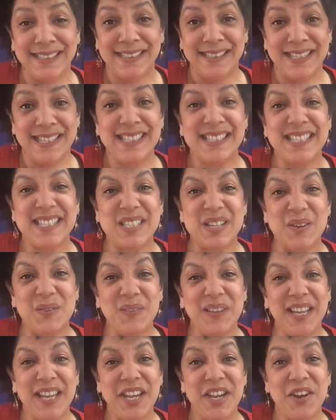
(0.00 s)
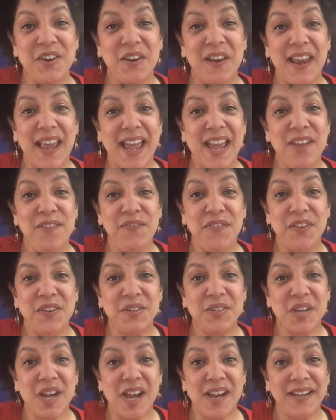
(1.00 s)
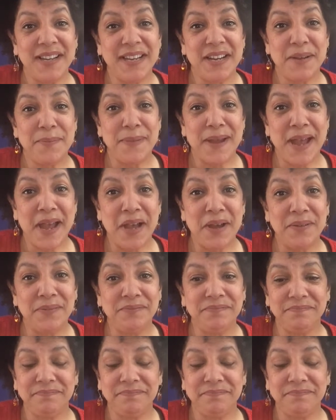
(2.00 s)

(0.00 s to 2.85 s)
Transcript: This is only your life you're talking about.